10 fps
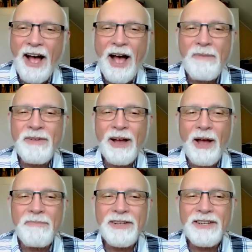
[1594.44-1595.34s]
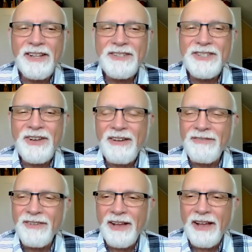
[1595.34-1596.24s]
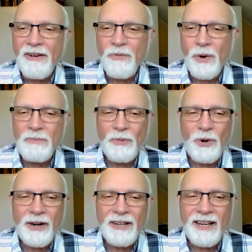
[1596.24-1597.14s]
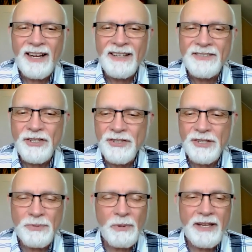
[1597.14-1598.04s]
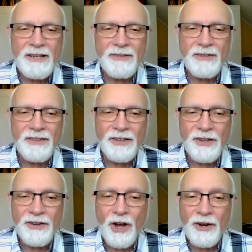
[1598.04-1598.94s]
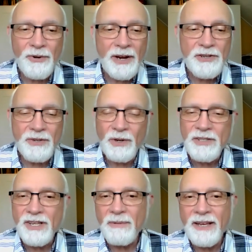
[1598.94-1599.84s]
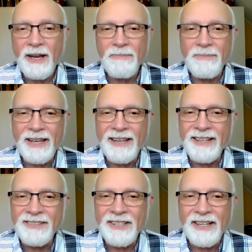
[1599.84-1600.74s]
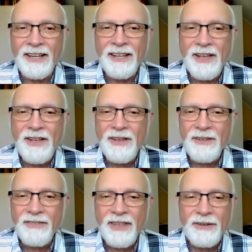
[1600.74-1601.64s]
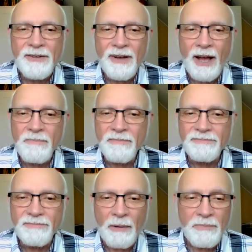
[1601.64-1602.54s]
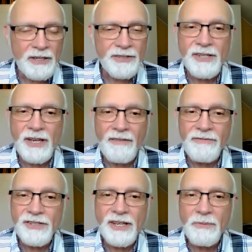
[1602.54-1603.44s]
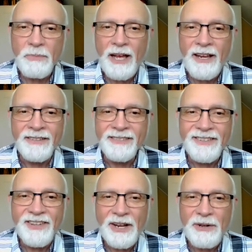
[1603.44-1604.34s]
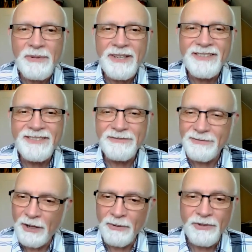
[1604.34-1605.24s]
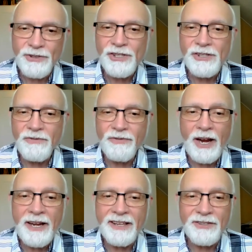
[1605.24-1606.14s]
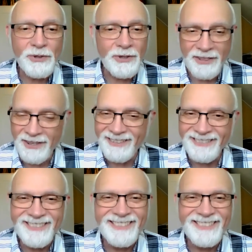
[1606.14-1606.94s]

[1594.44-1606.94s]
I'm going to let you have one more. Just explain the inauguration, what's coming up, and then I'm going to have to say goodbye, and that'll be see you Friday, sort of thing.